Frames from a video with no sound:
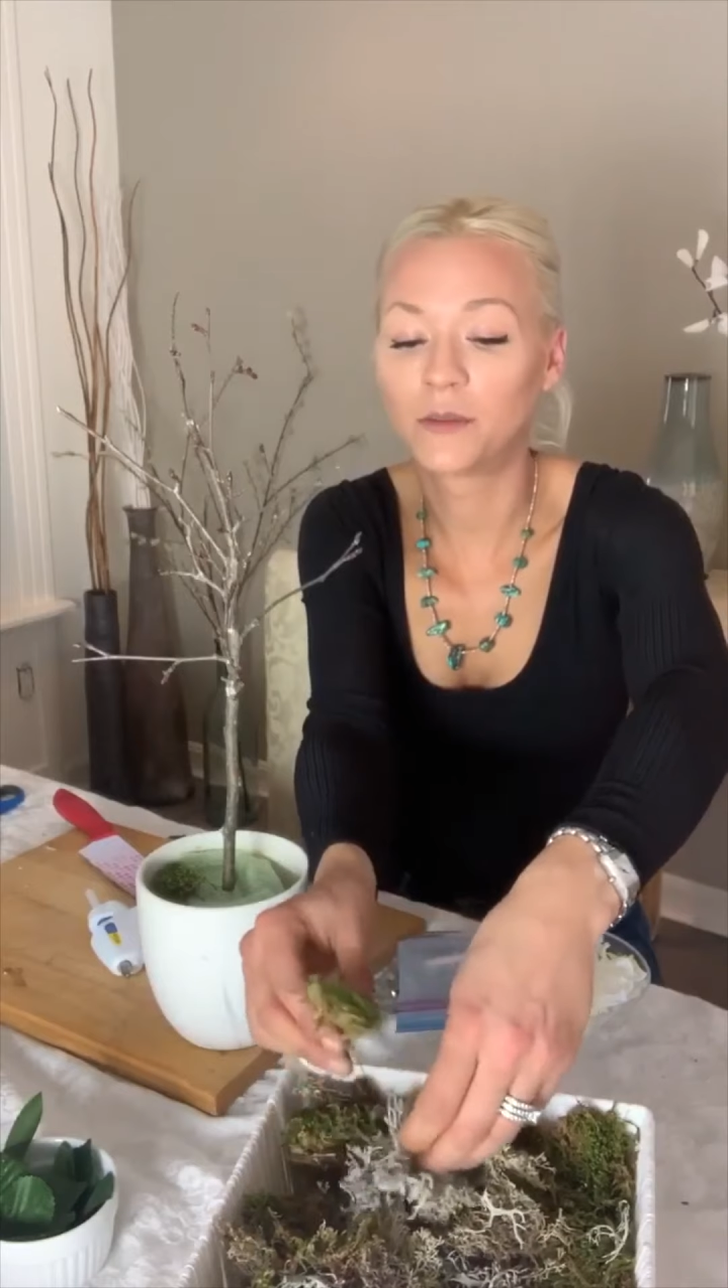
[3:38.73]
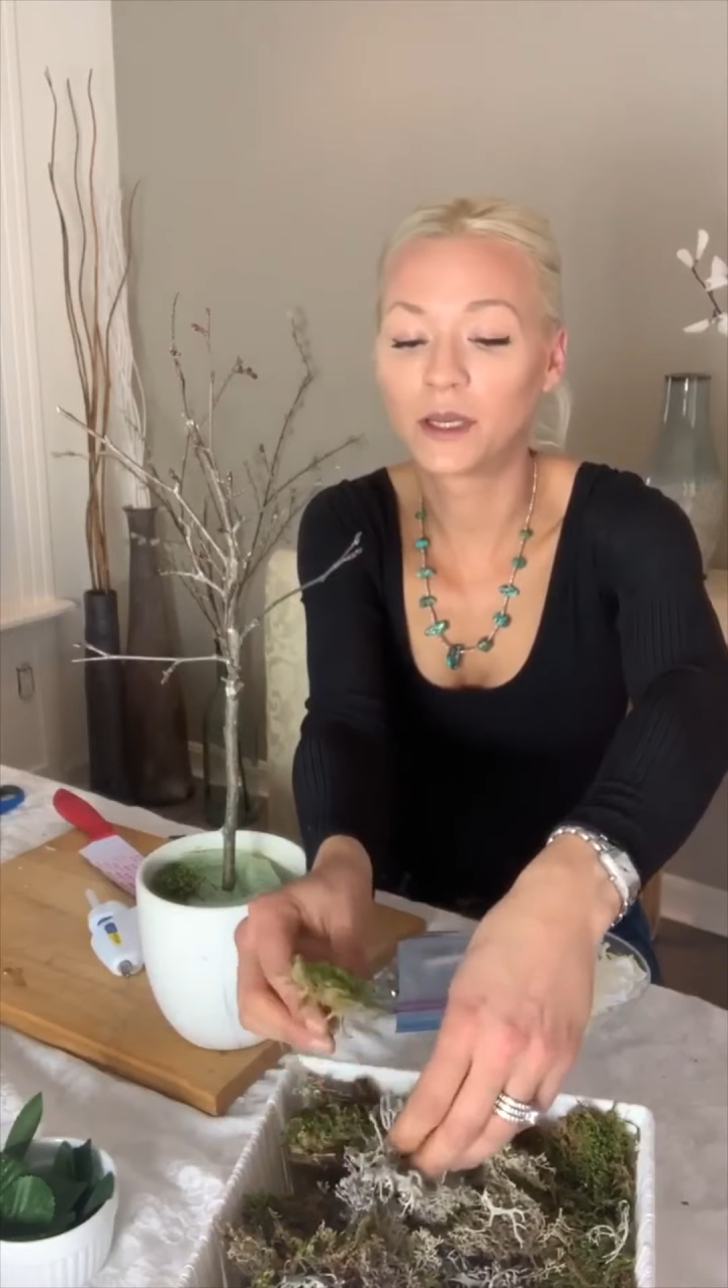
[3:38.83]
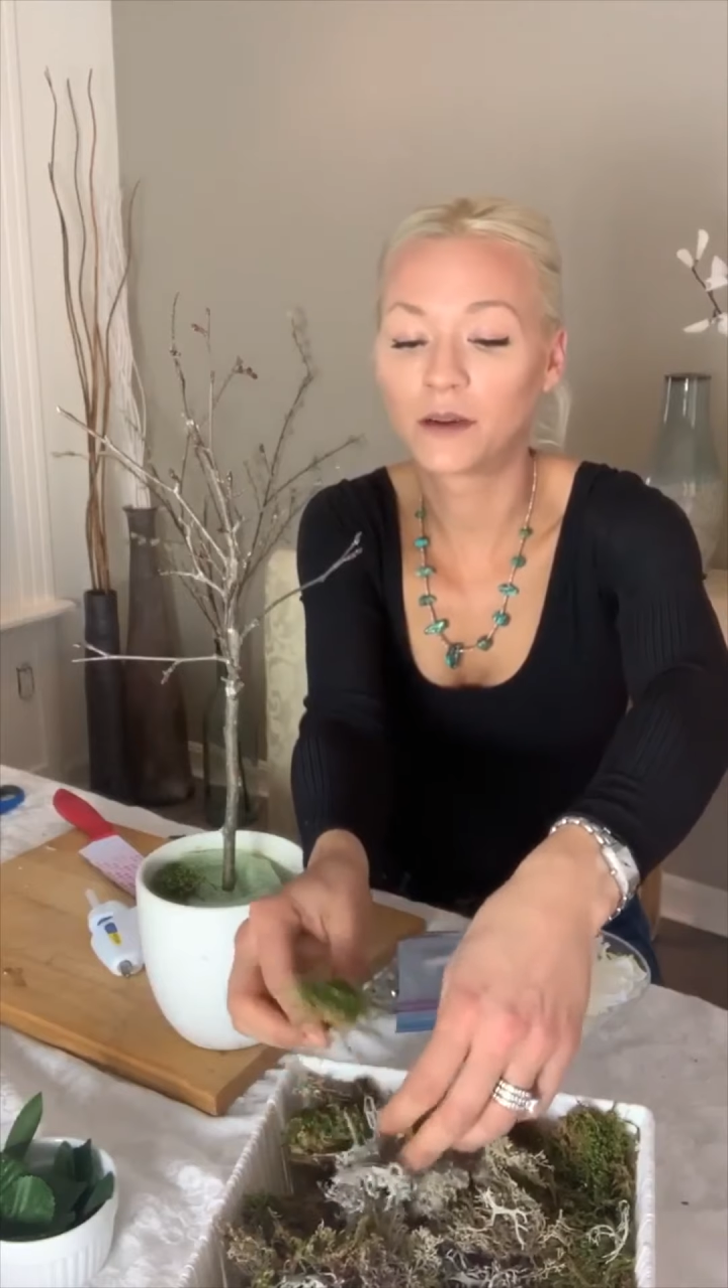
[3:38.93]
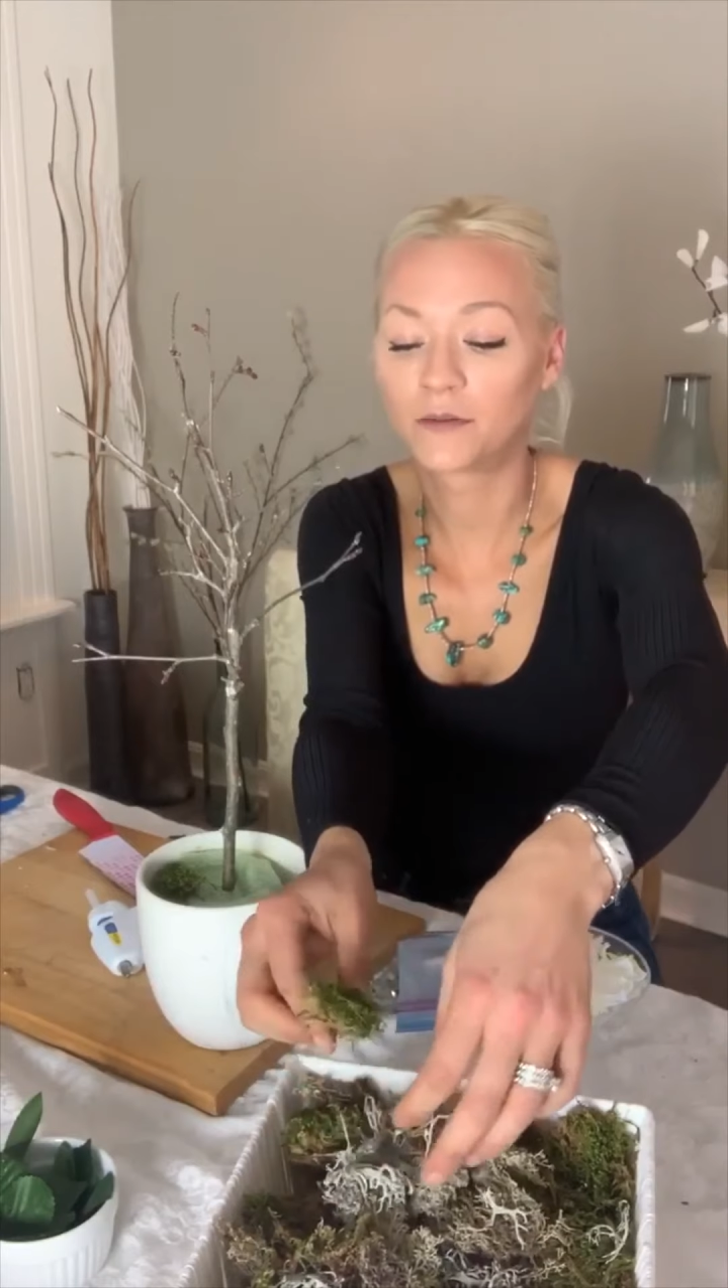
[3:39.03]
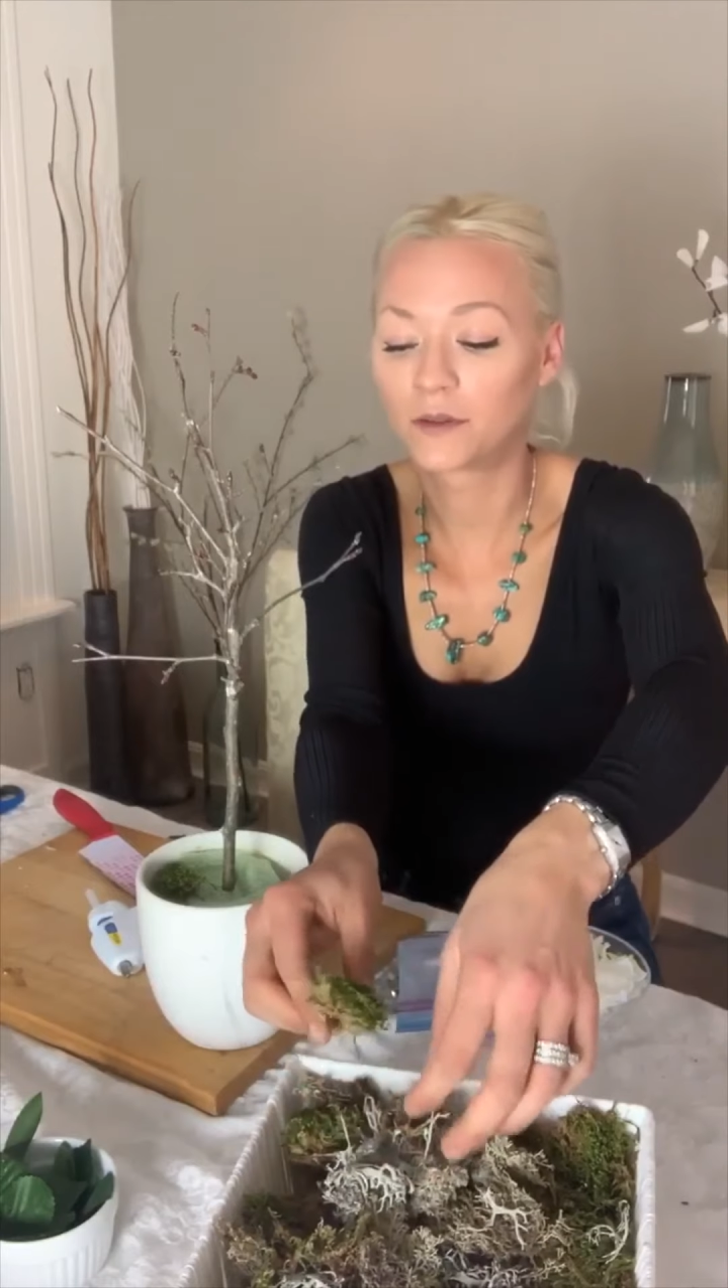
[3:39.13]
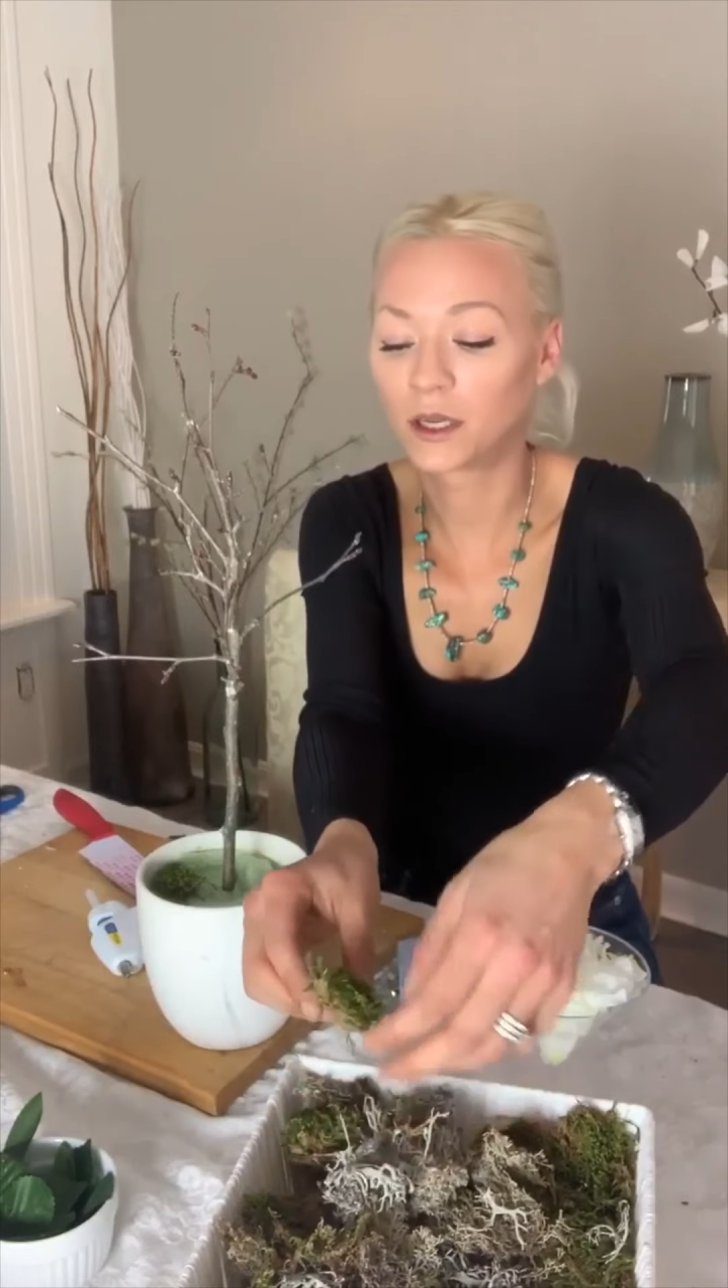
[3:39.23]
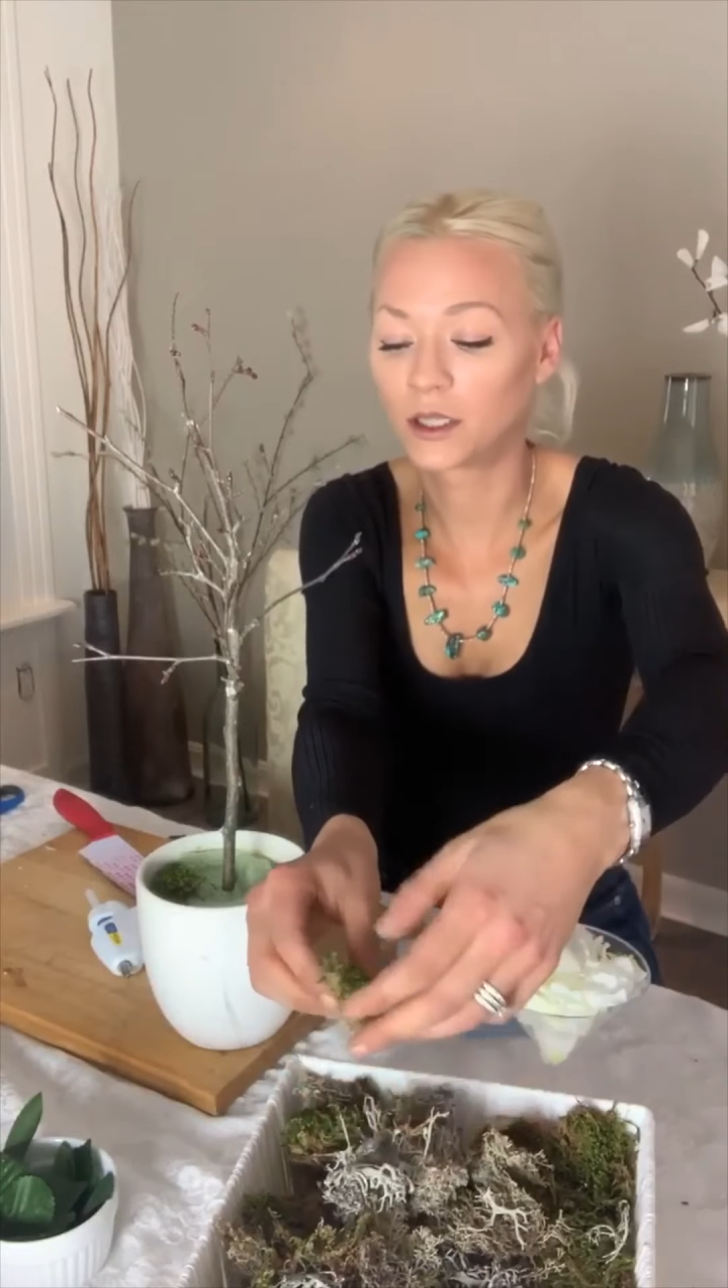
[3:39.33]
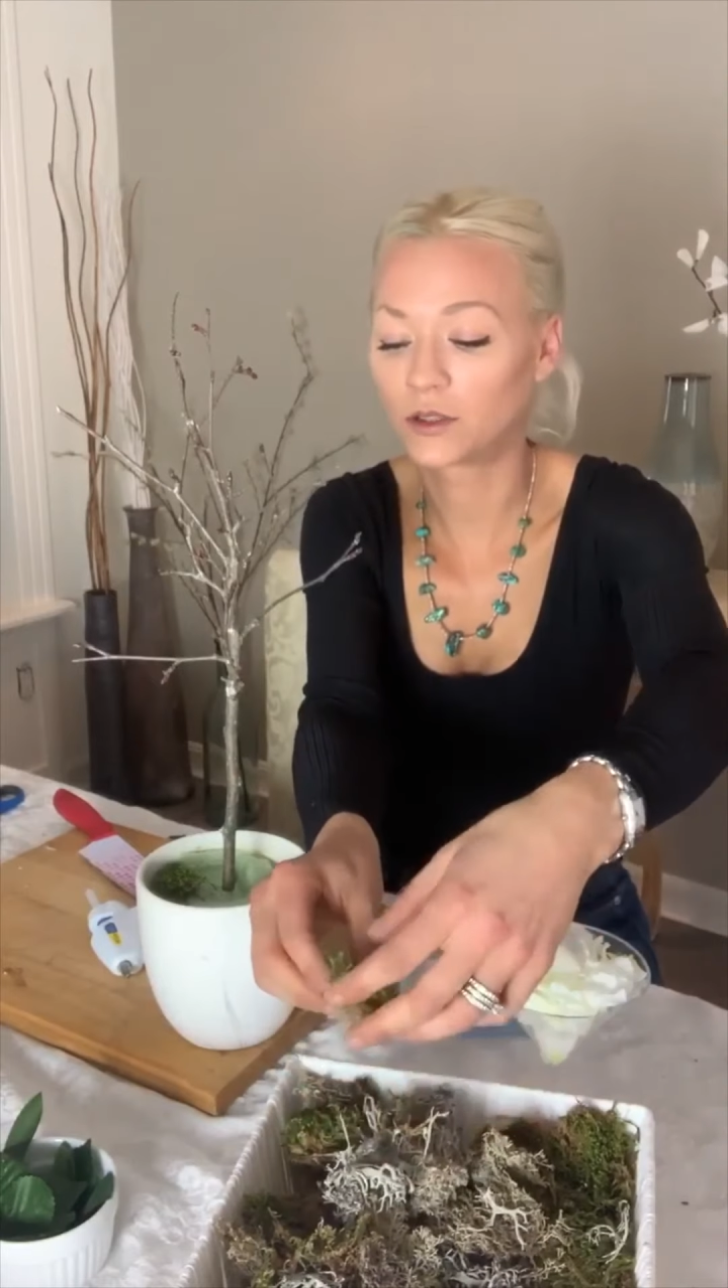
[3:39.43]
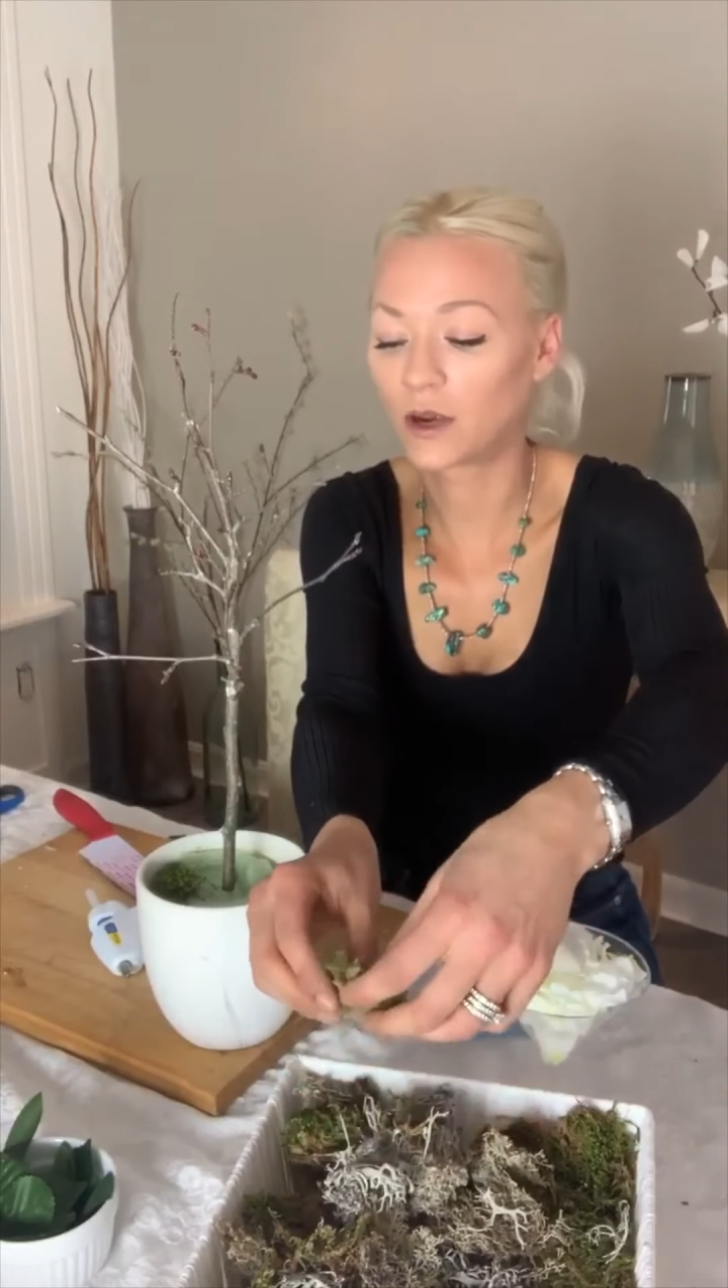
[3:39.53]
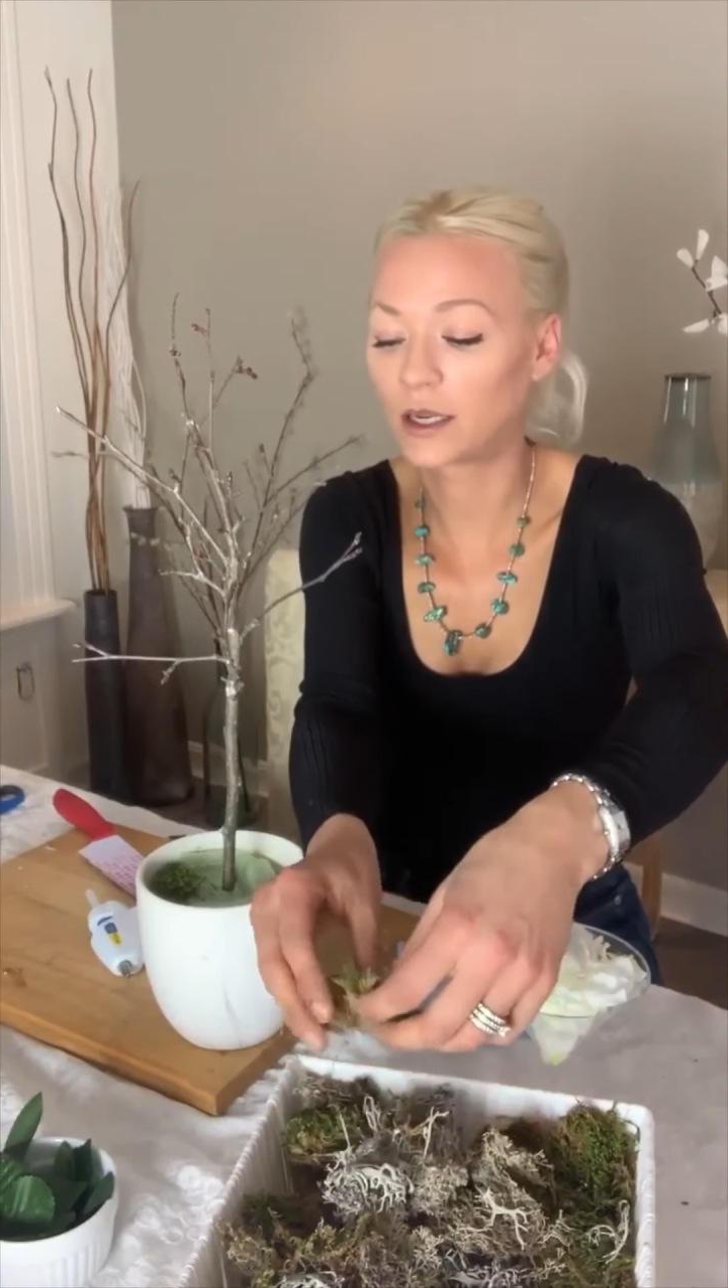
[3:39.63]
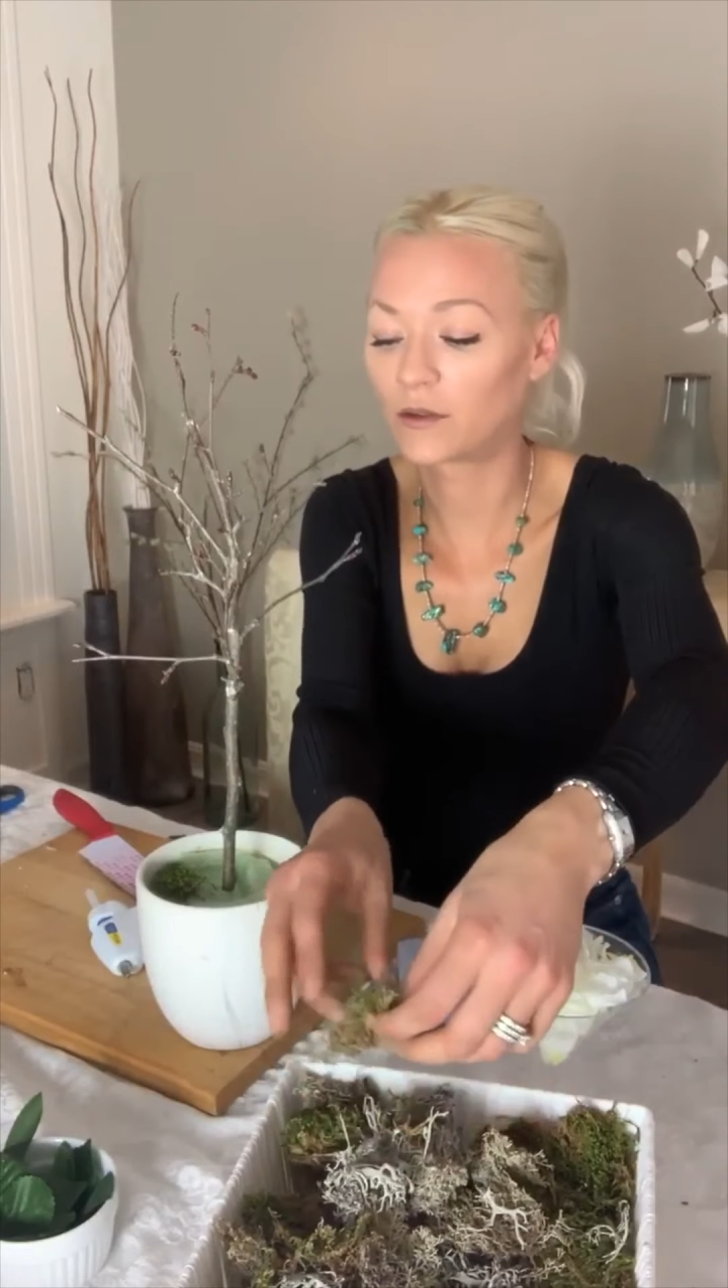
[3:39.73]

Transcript: bit of dry